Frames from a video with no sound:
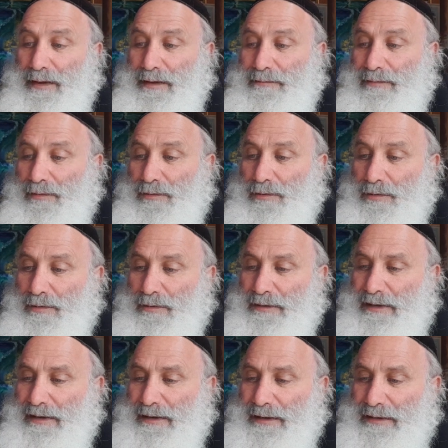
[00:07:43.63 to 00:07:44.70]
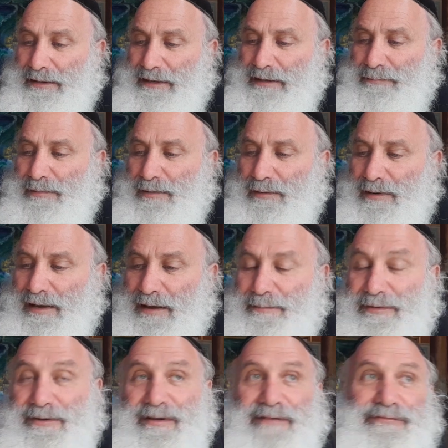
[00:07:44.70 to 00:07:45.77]
And you have
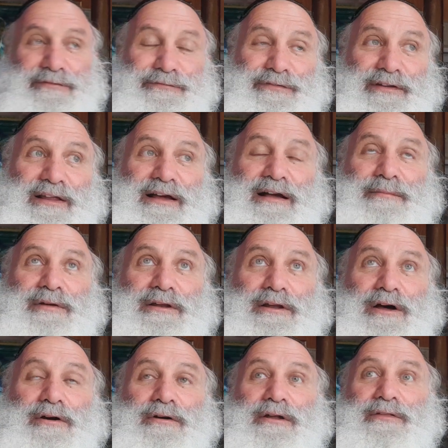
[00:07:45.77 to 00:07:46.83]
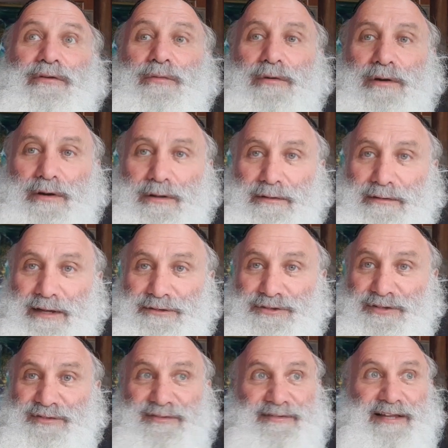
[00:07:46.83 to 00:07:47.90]
to feel like I'm alone in the world. I
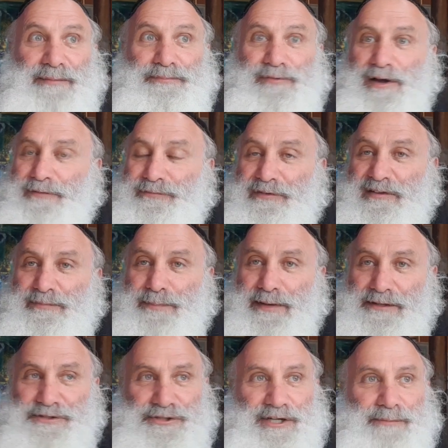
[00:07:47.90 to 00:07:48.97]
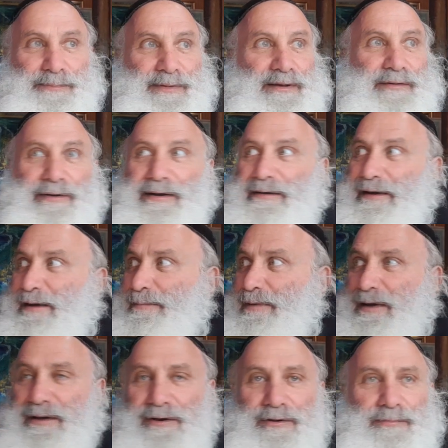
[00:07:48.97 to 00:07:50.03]
just stepped off the spaceship and where am
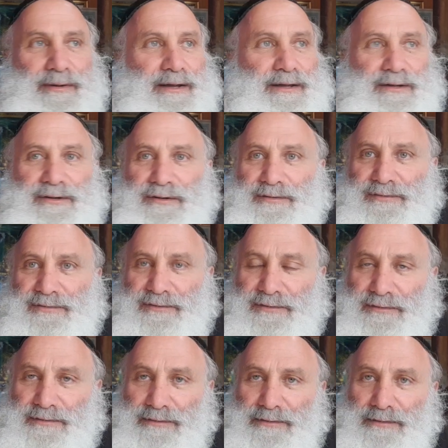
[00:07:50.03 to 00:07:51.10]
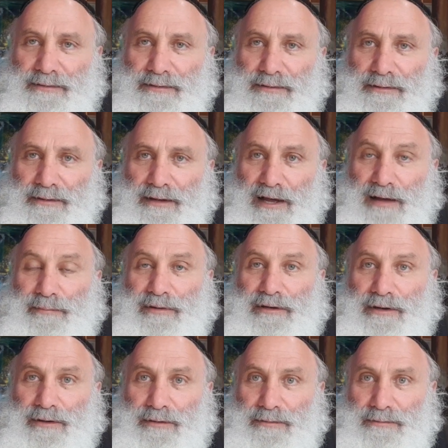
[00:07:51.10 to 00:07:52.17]
I? Oh my goodness. I'm
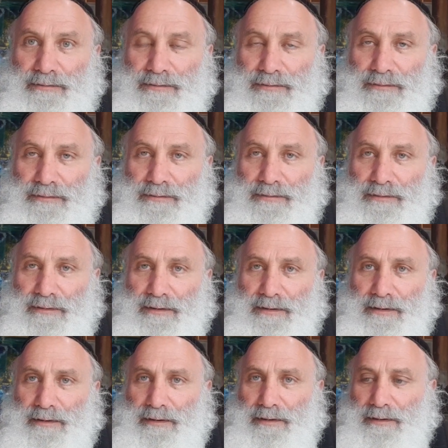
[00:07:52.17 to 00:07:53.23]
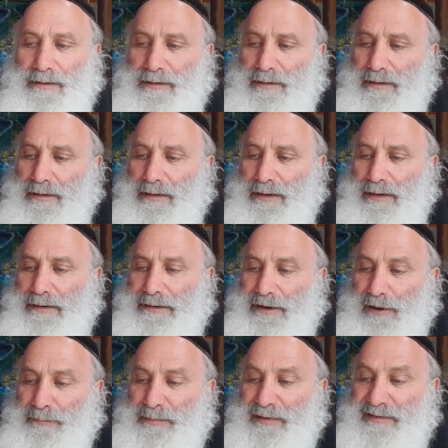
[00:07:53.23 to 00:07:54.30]
alone and
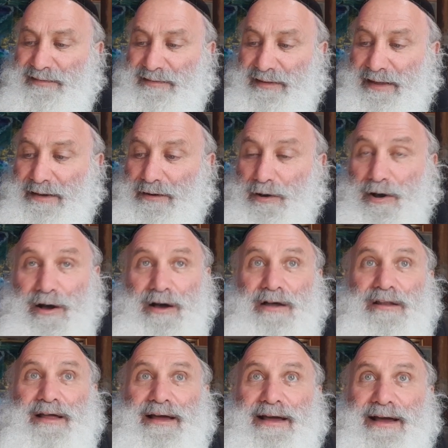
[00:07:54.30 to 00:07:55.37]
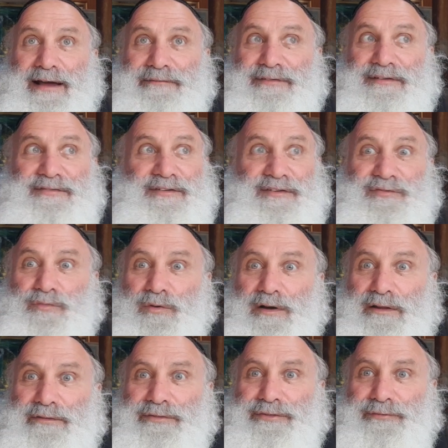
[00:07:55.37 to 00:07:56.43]
helpless, and all I have is this
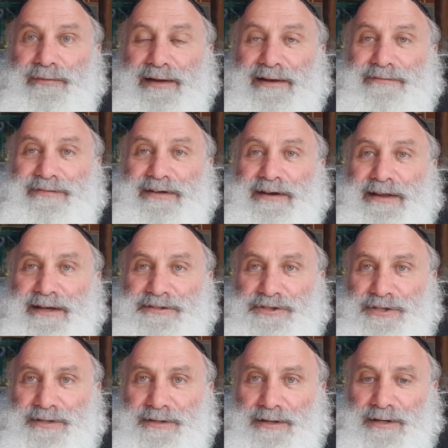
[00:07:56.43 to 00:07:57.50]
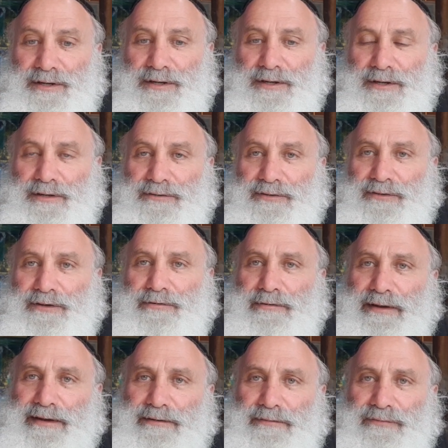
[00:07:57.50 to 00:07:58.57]
one thread of connection to the
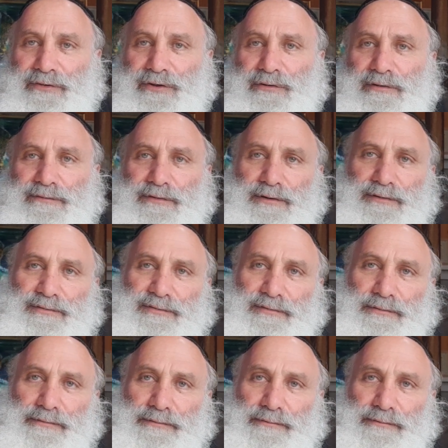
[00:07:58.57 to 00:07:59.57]
creator of the universe.